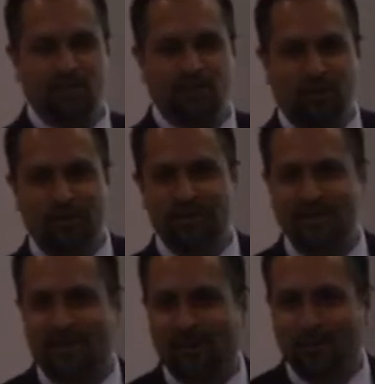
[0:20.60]

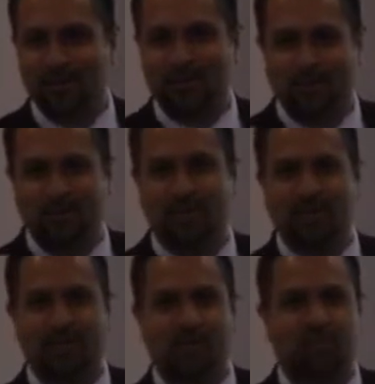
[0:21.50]
sermons in our local
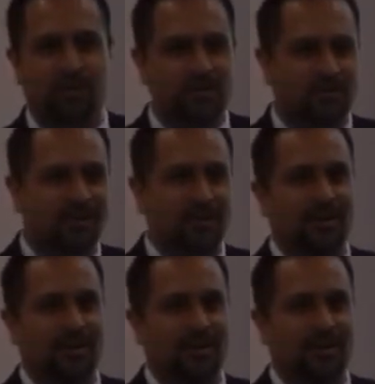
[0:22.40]
community in Lethbridge,